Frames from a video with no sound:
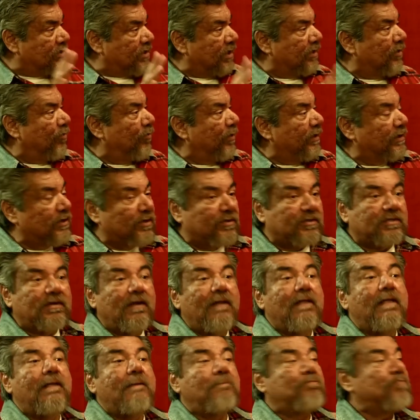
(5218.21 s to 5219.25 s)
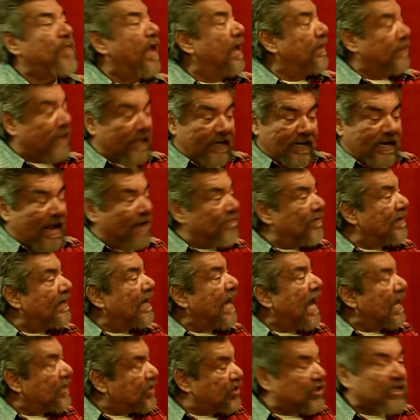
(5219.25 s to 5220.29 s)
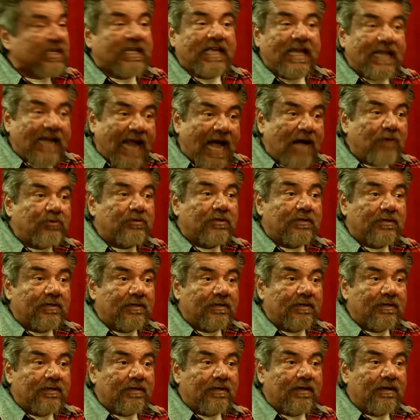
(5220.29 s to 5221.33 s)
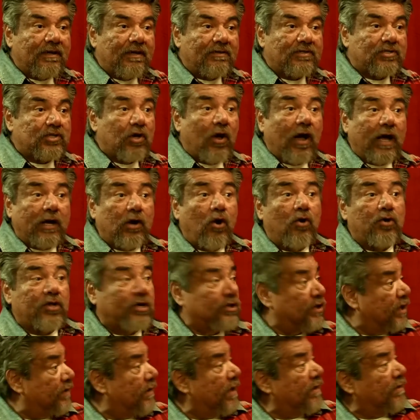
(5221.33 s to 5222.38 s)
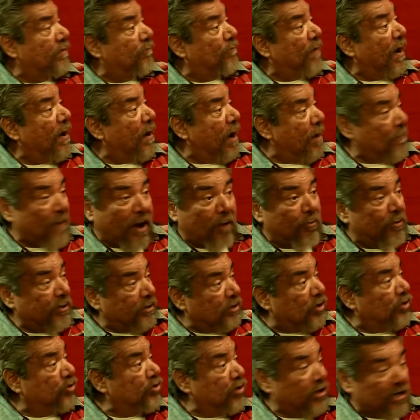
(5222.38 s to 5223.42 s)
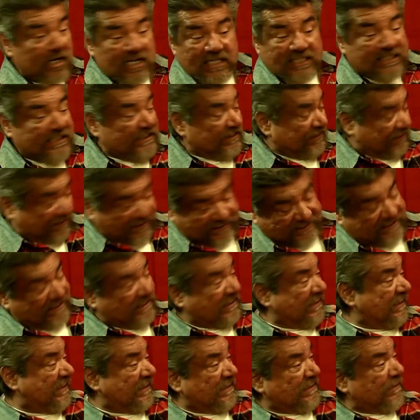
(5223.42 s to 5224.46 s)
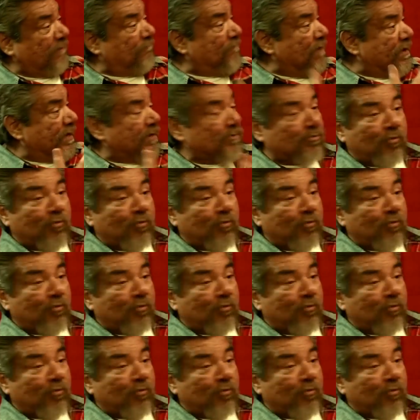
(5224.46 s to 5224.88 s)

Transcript: on the windows. And they didn't have a latch to get out. Jesus Christ! So I go there, on my window, you hear fucking